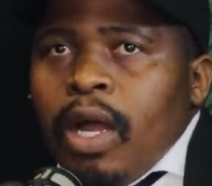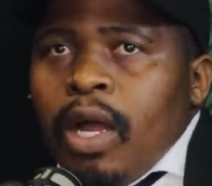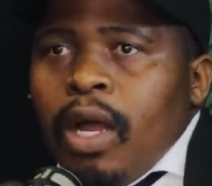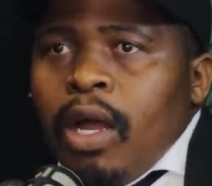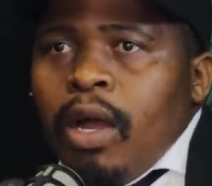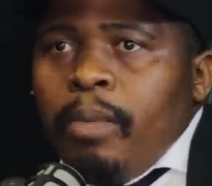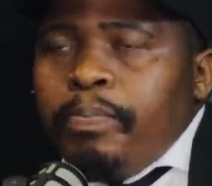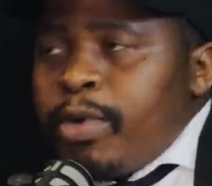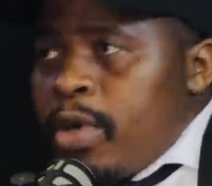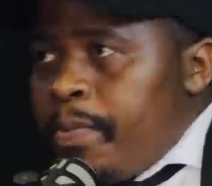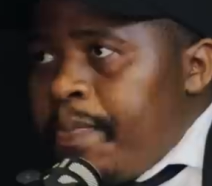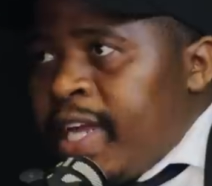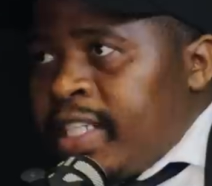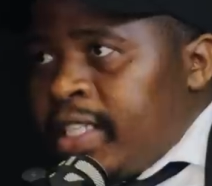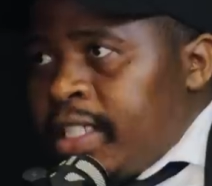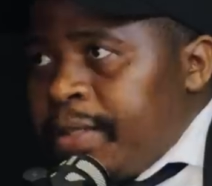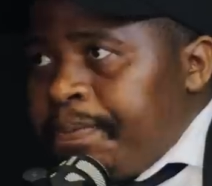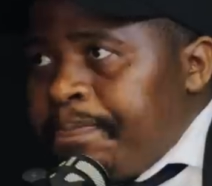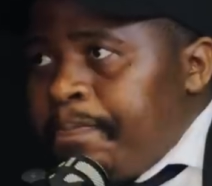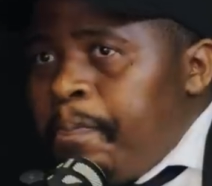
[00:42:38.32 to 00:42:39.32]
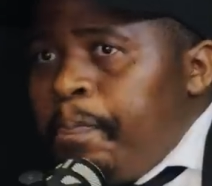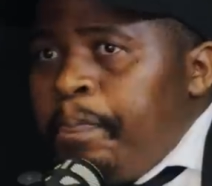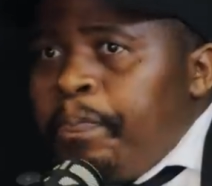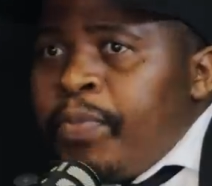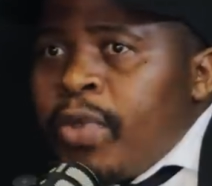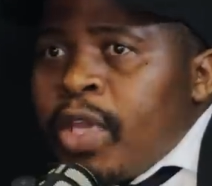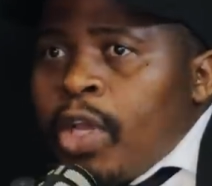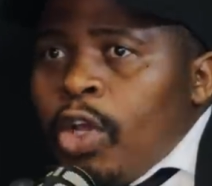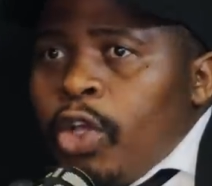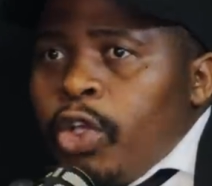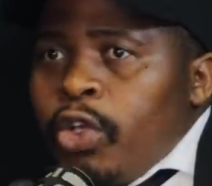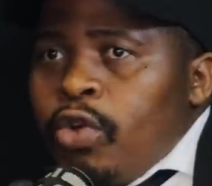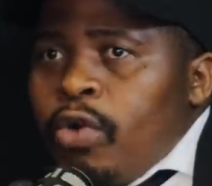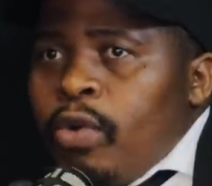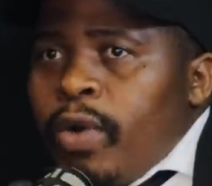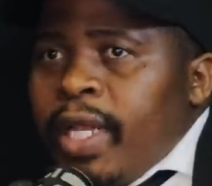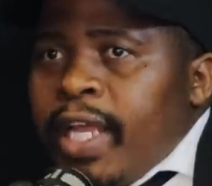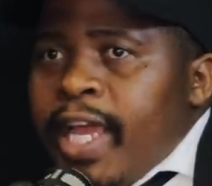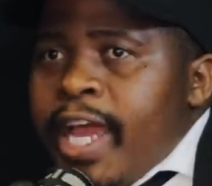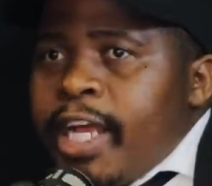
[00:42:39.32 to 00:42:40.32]
uh, property,
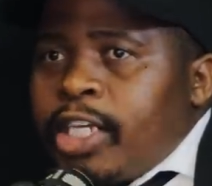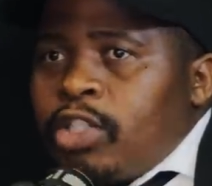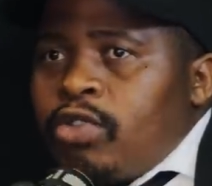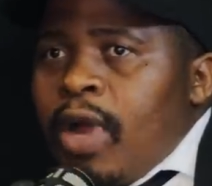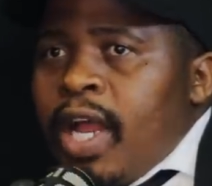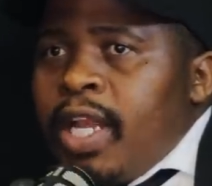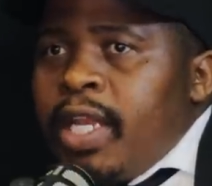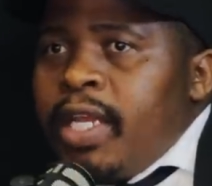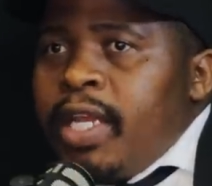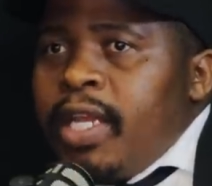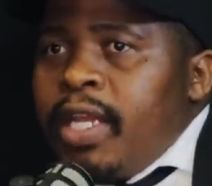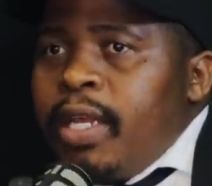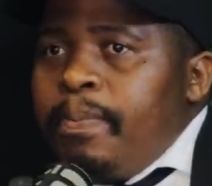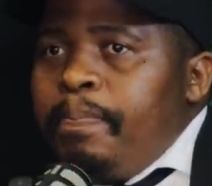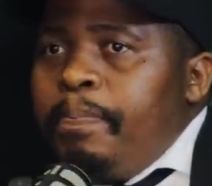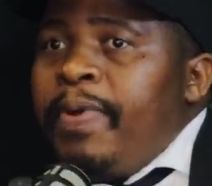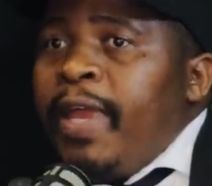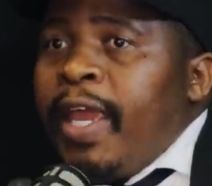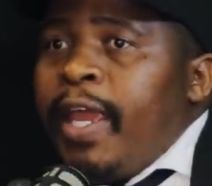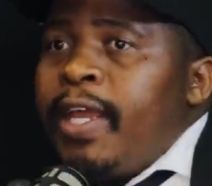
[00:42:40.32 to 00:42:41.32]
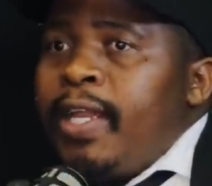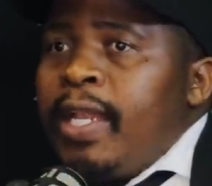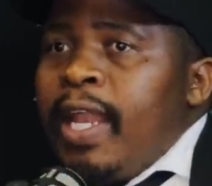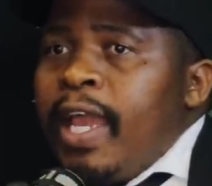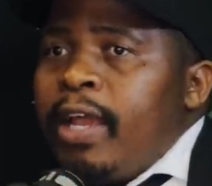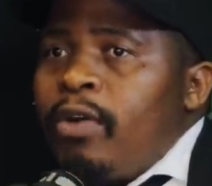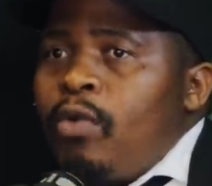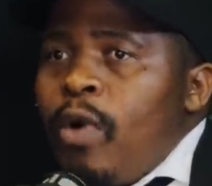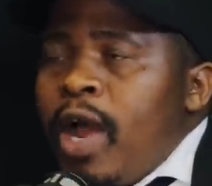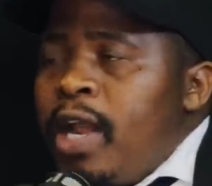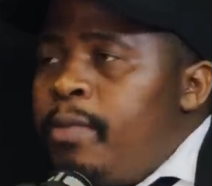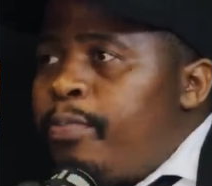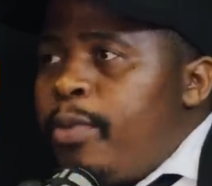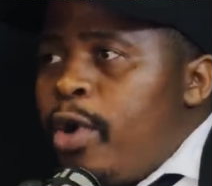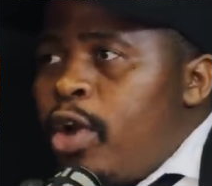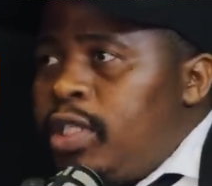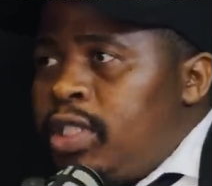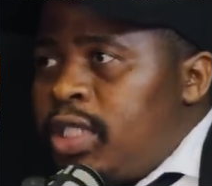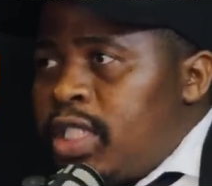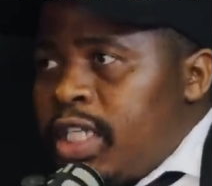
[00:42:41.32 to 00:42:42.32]
you will actually pay like
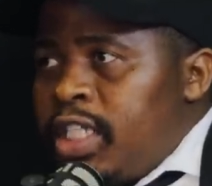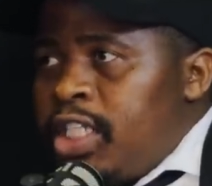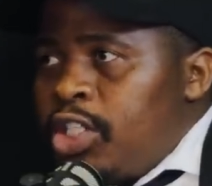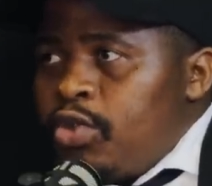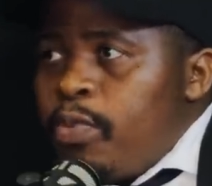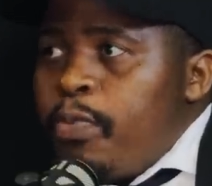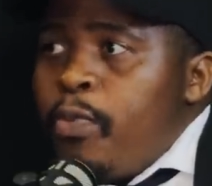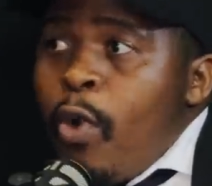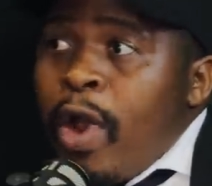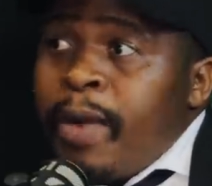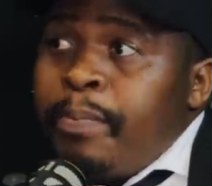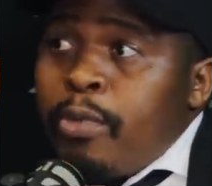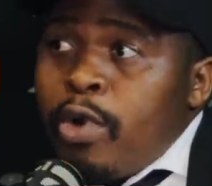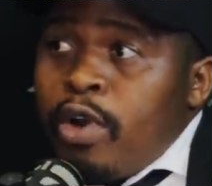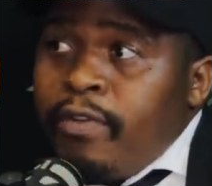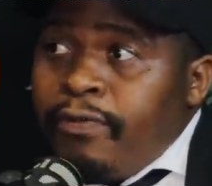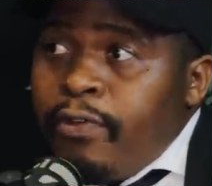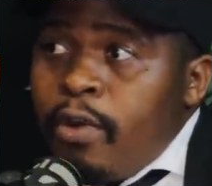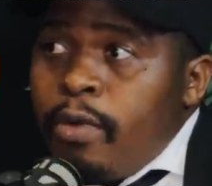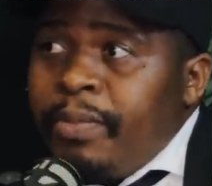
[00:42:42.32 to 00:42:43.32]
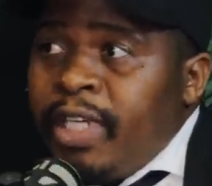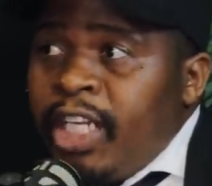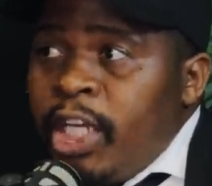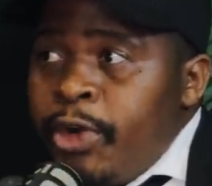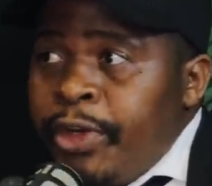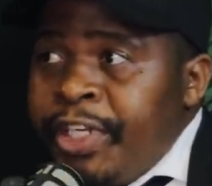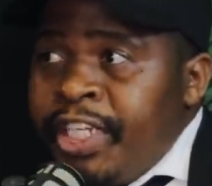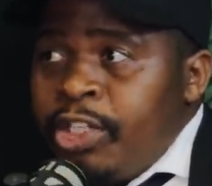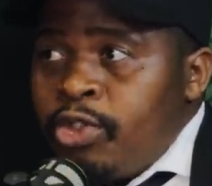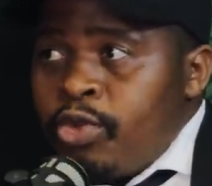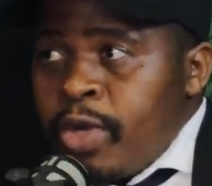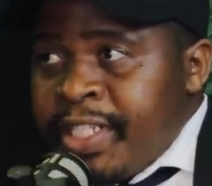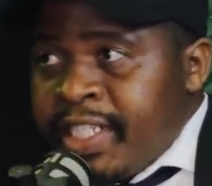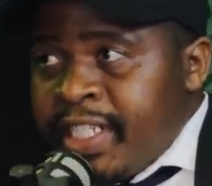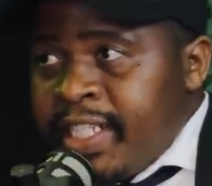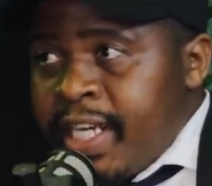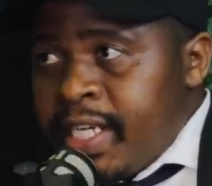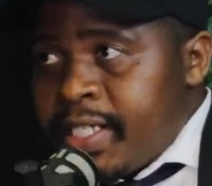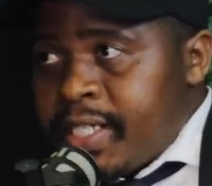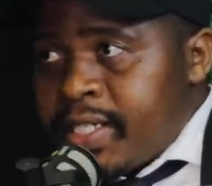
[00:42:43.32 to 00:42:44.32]
1.3 to 1.4 million in
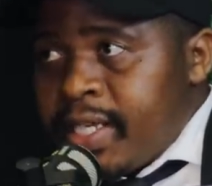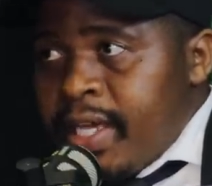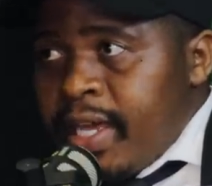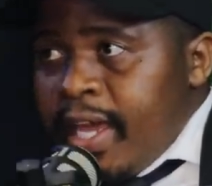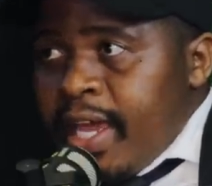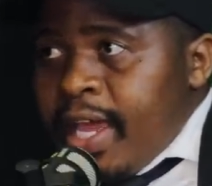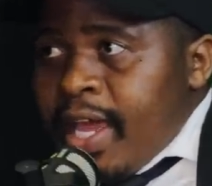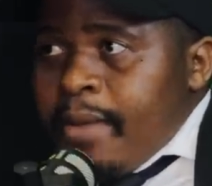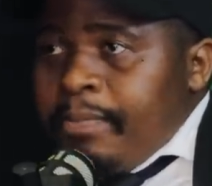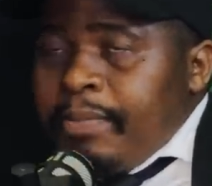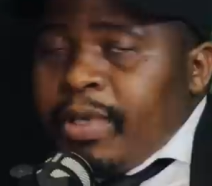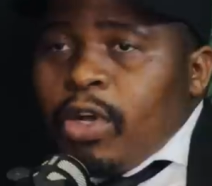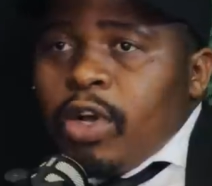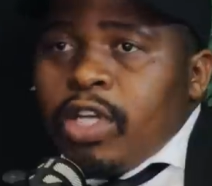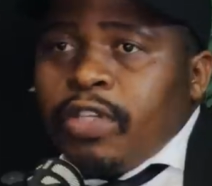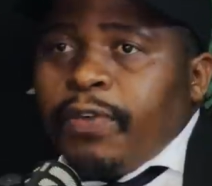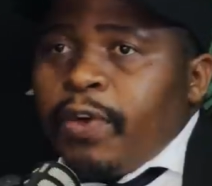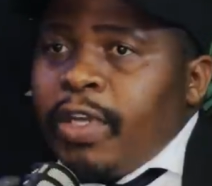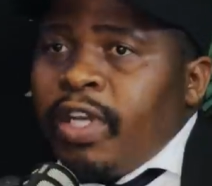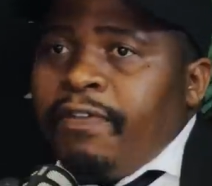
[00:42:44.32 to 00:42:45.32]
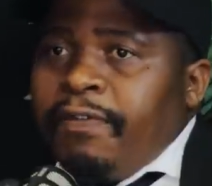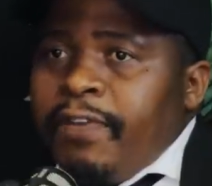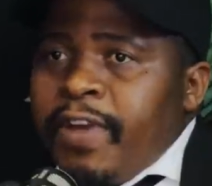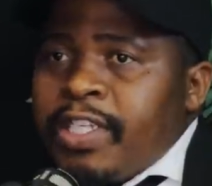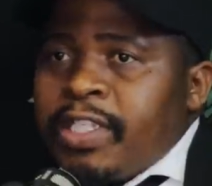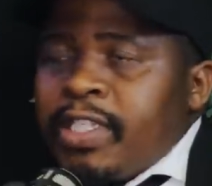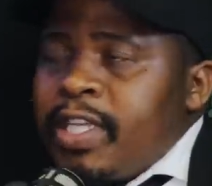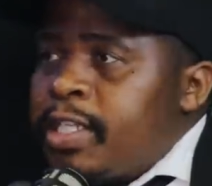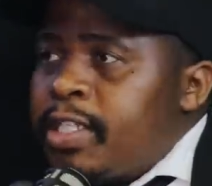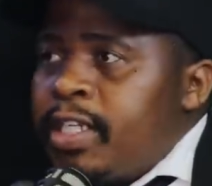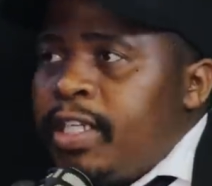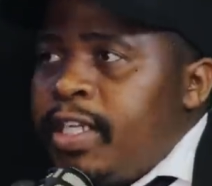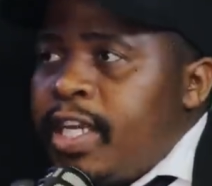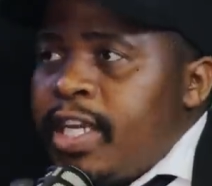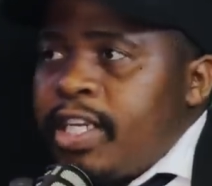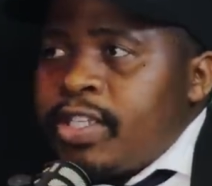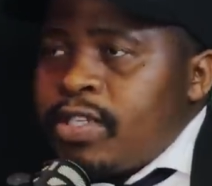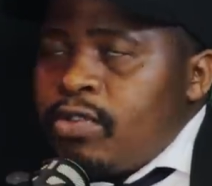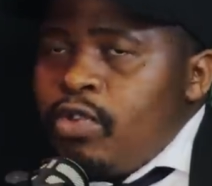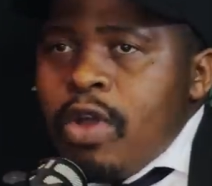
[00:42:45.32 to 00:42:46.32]
20 years. Because for the first
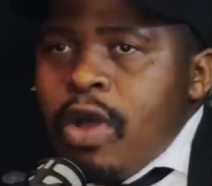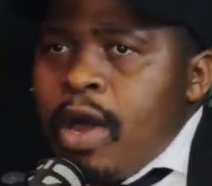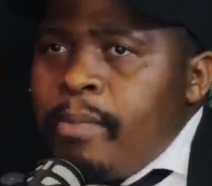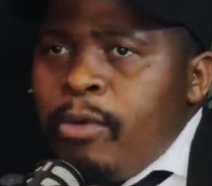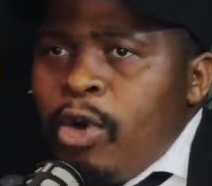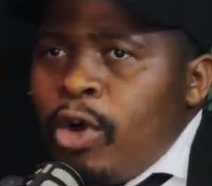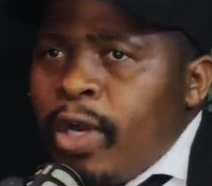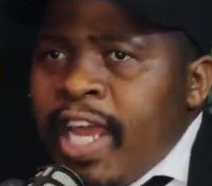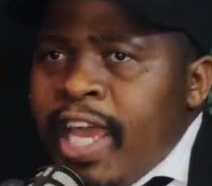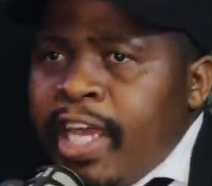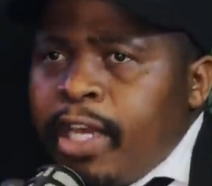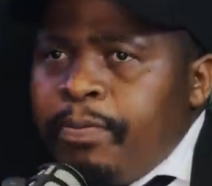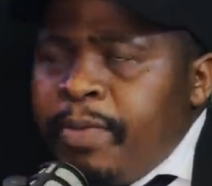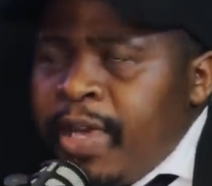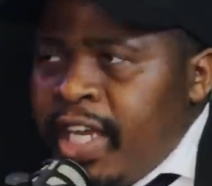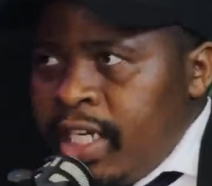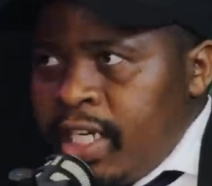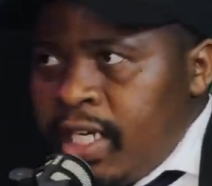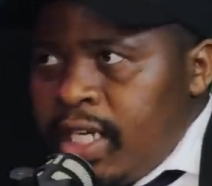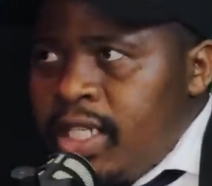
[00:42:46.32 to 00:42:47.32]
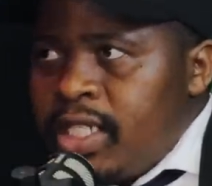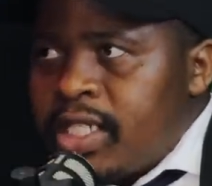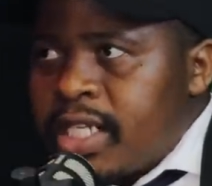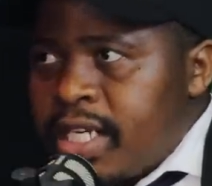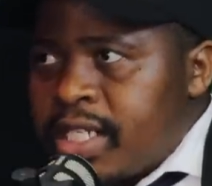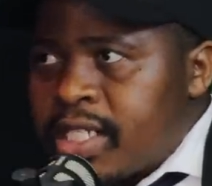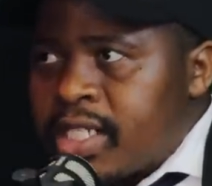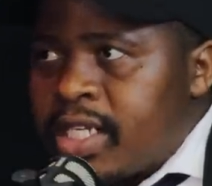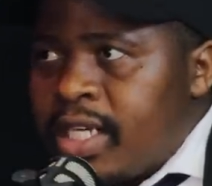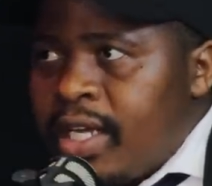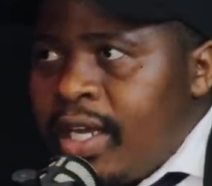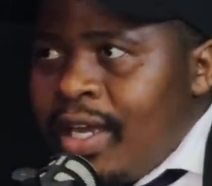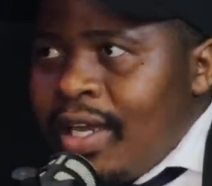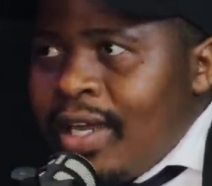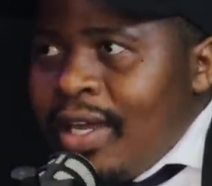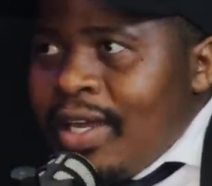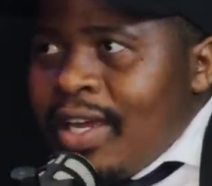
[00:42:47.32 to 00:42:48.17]
13 years, you are more like paying interest.